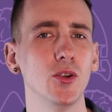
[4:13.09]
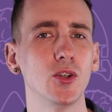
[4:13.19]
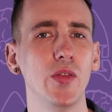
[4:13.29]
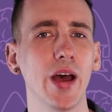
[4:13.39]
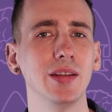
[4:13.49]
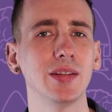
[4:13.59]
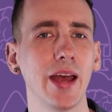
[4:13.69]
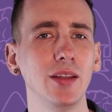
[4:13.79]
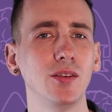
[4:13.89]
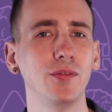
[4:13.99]
showed that
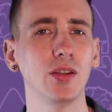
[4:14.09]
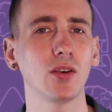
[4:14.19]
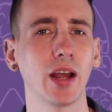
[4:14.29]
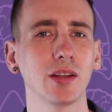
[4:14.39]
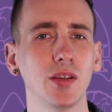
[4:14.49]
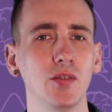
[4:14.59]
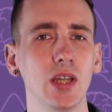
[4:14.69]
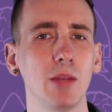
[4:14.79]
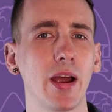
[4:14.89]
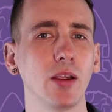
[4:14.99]
intense physical
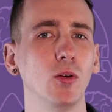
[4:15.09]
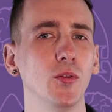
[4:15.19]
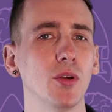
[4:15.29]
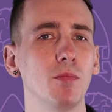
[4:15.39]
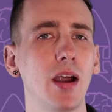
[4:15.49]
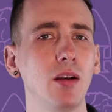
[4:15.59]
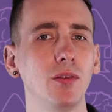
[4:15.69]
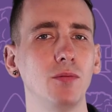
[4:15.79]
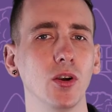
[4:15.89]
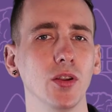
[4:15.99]
activity by
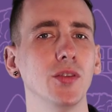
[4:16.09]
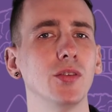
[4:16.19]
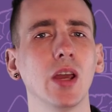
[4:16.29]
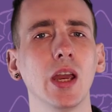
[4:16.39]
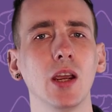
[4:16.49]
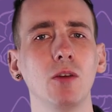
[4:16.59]
ultramarathon runners